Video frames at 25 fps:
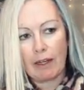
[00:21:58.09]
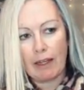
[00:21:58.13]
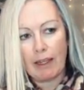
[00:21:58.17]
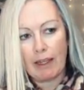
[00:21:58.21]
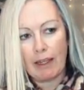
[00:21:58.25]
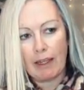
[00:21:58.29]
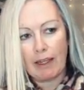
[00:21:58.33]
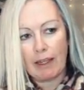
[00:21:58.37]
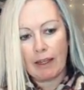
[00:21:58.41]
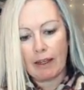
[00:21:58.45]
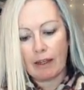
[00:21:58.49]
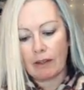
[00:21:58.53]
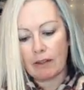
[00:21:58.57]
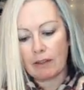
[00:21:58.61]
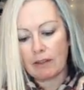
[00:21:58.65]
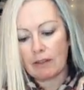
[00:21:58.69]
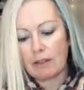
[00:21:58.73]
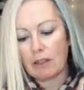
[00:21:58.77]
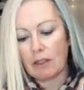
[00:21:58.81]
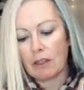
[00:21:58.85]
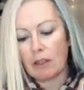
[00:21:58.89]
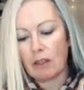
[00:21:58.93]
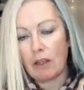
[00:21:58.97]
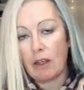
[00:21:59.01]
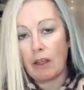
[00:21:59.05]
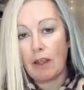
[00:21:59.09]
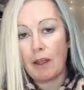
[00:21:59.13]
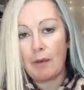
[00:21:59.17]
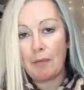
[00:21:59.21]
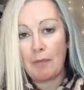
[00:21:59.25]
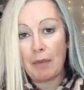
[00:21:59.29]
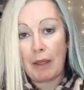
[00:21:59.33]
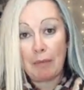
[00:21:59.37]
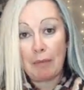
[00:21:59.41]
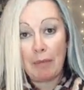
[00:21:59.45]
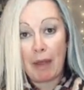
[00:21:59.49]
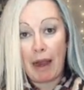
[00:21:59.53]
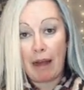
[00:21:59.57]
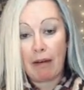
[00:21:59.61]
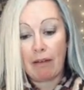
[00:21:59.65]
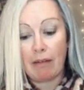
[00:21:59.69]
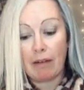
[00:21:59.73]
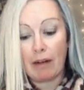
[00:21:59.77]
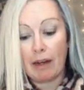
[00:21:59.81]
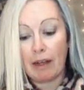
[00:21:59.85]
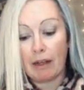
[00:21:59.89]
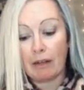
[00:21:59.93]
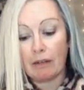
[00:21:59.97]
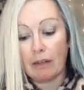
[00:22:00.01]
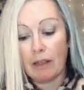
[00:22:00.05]
here to be
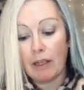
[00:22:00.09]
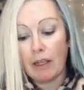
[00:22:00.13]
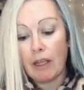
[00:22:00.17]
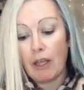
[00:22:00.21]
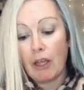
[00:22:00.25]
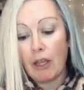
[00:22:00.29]
parallel.